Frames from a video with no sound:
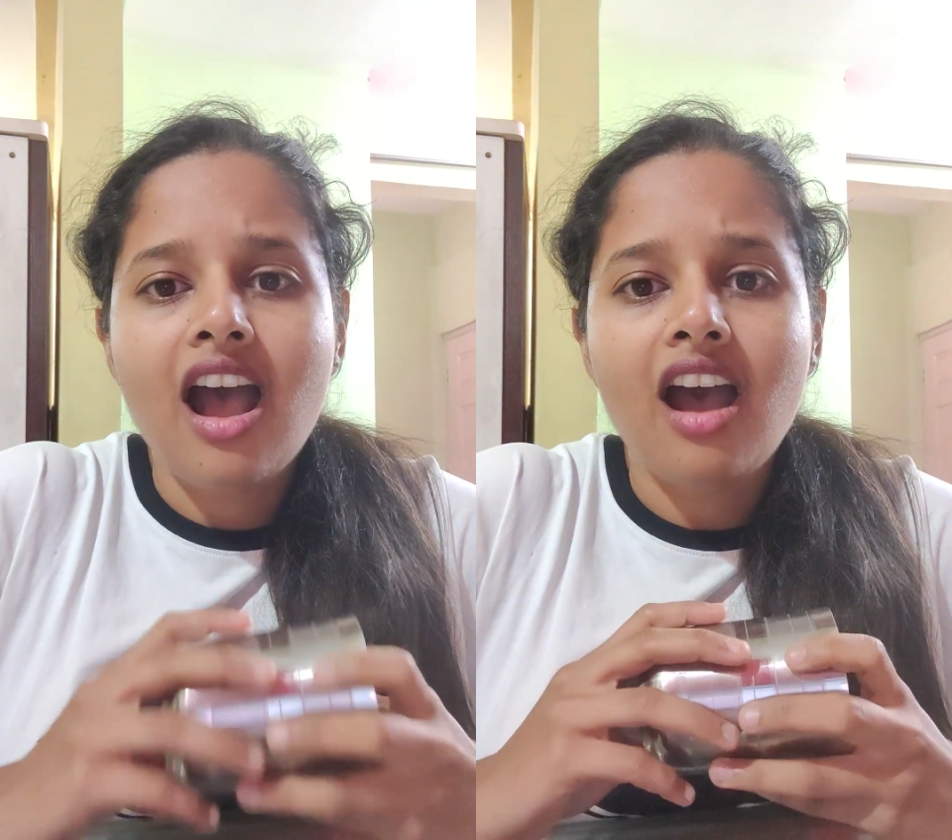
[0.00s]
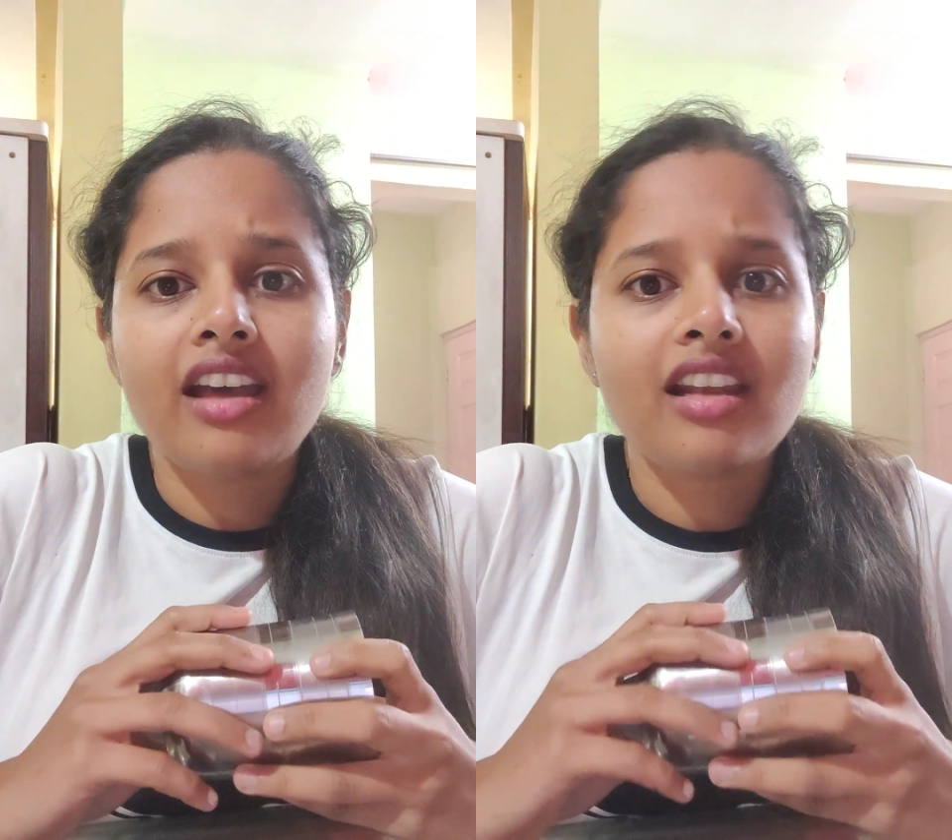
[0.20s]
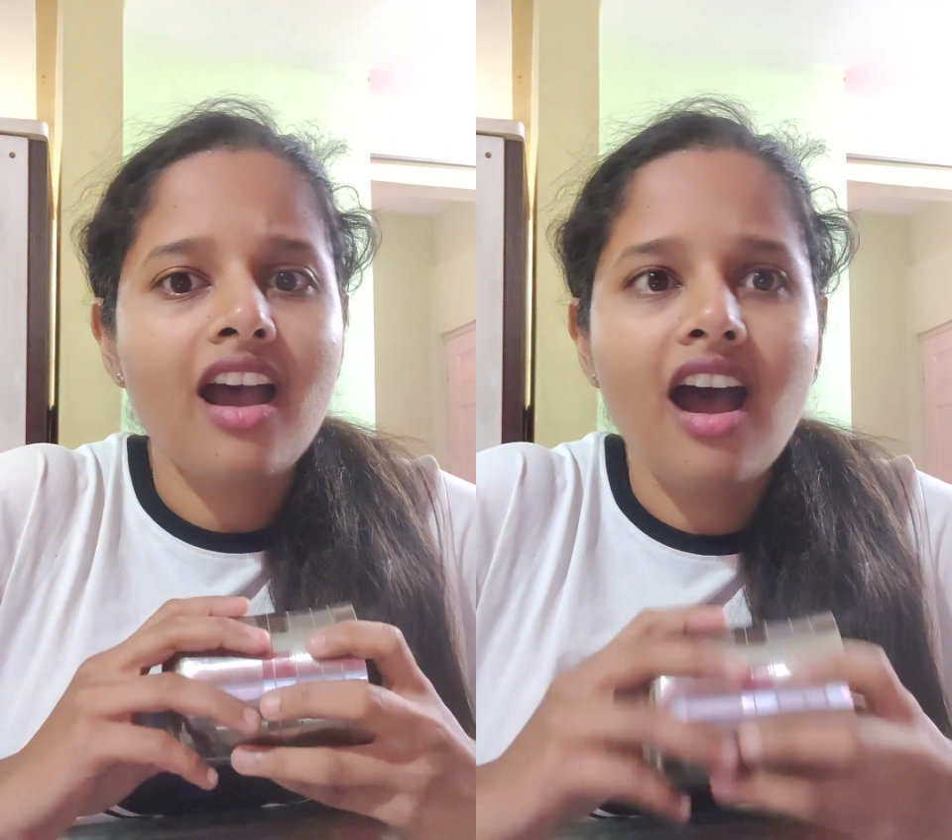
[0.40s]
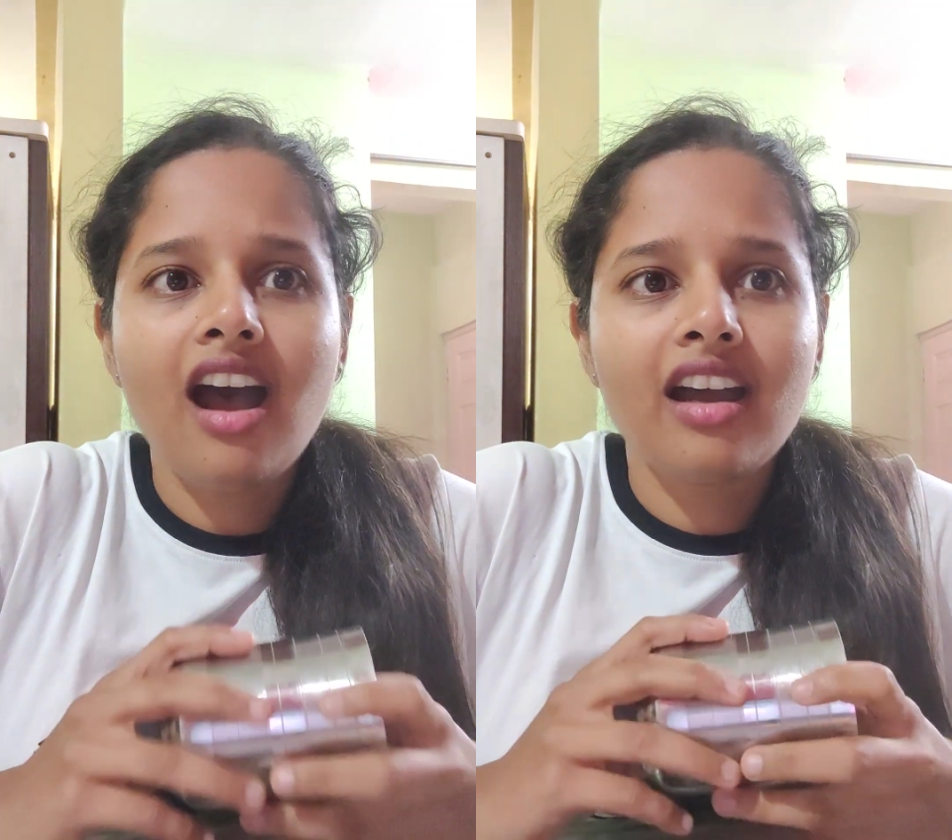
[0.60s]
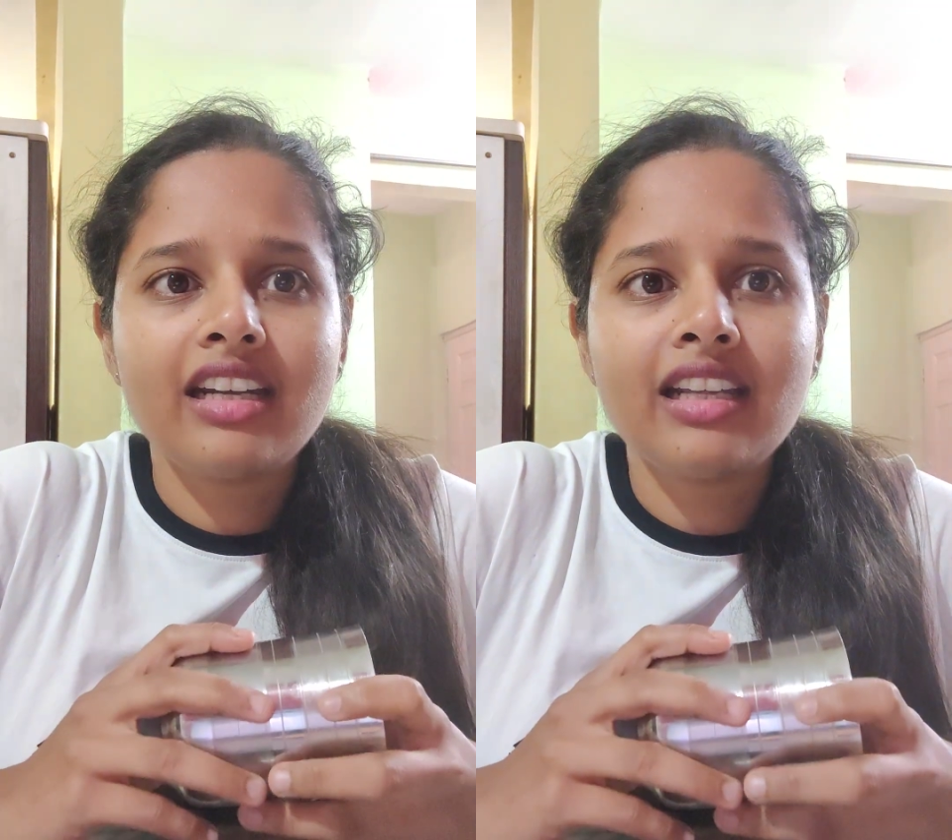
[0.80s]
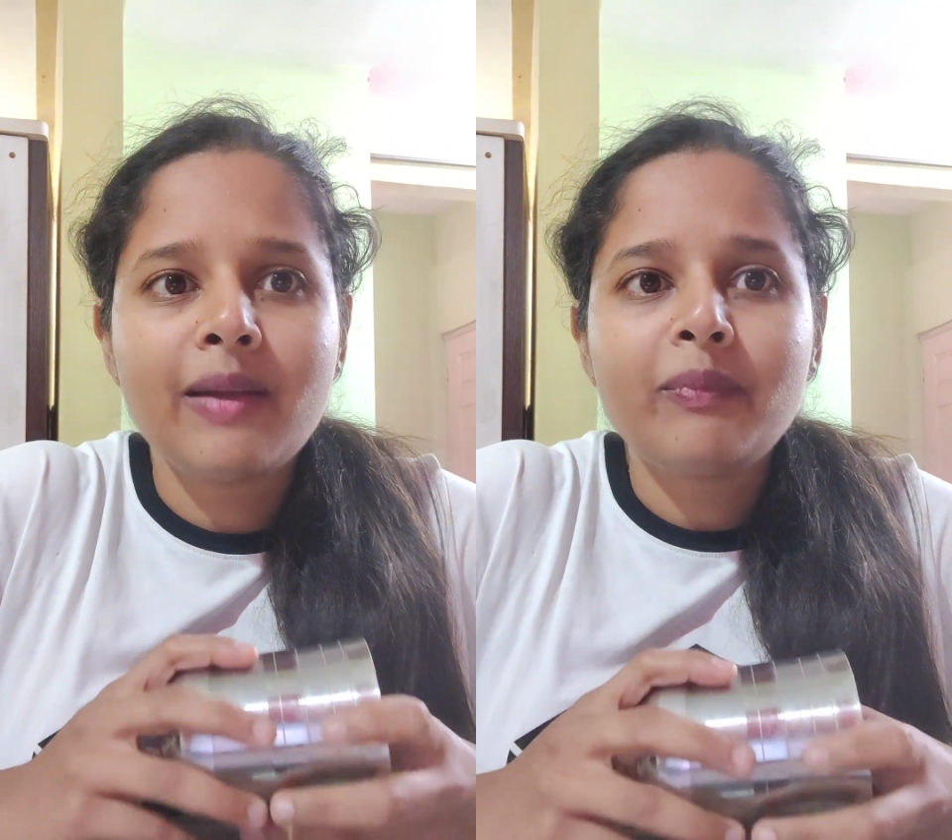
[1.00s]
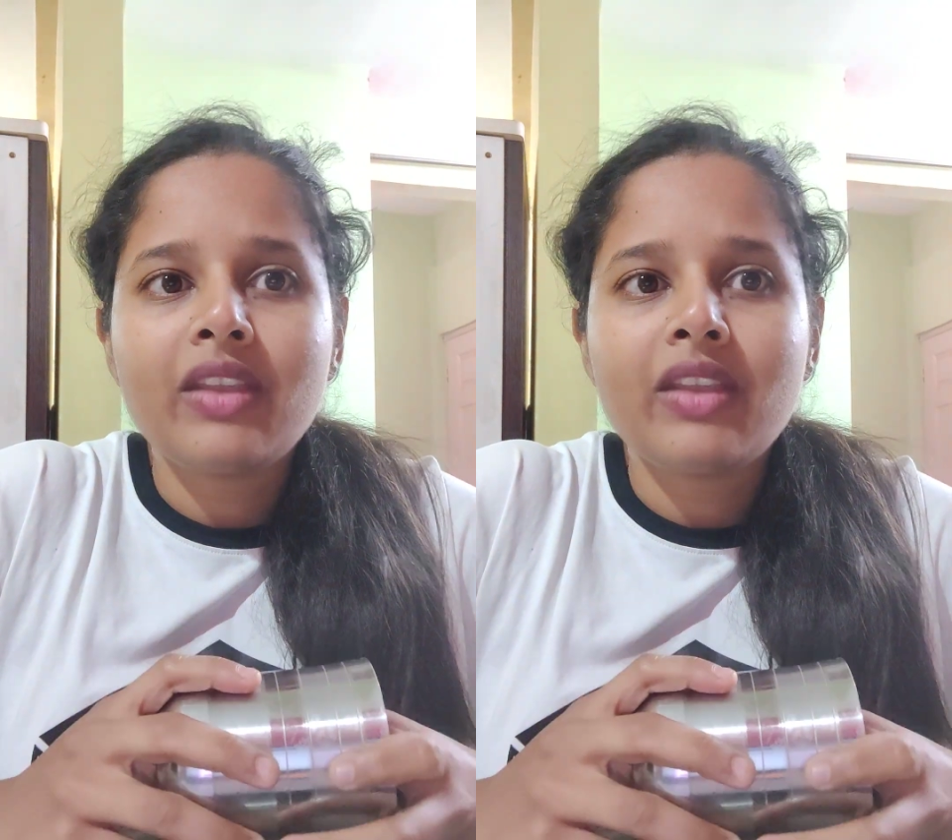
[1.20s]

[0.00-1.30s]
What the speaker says: are hard